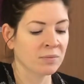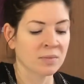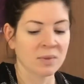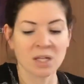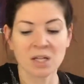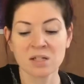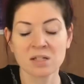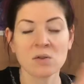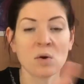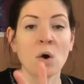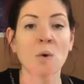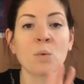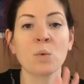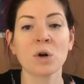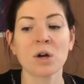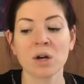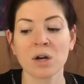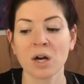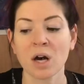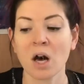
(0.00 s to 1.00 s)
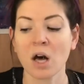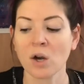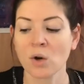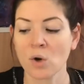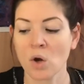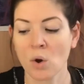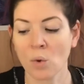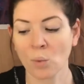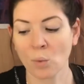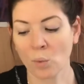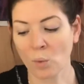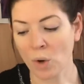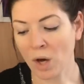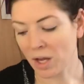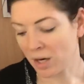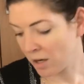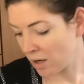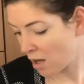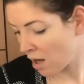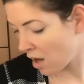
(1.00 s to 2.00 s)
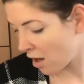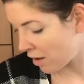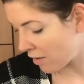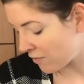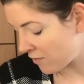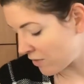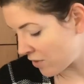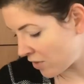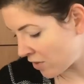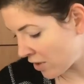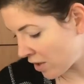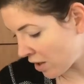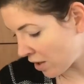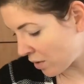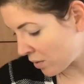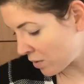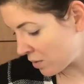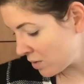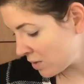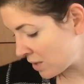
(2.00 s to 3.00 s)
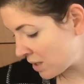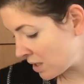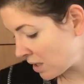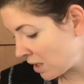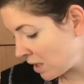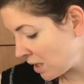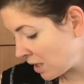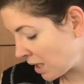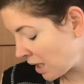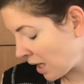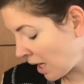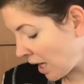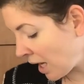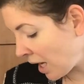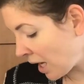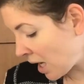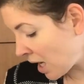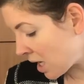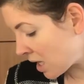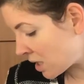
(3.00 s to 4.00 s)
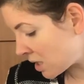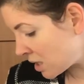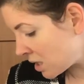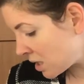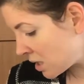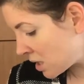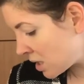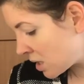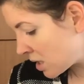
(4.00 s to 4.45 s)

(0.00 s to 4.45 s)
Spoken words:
So I'll work on one of those, and